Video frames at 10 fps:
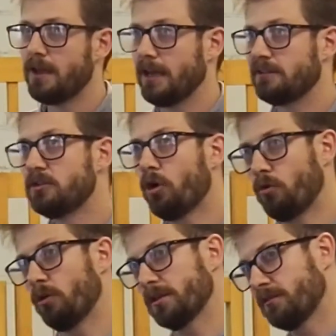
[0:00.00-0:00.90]
is
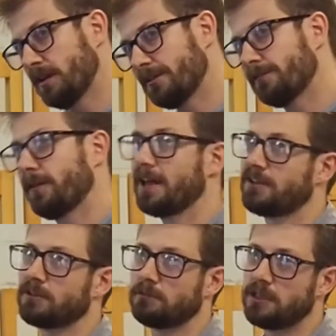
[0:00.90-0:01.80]
not one of these
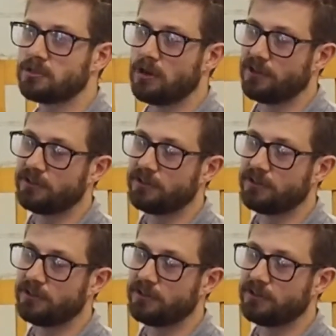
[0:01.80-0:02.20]
phase 3 trials.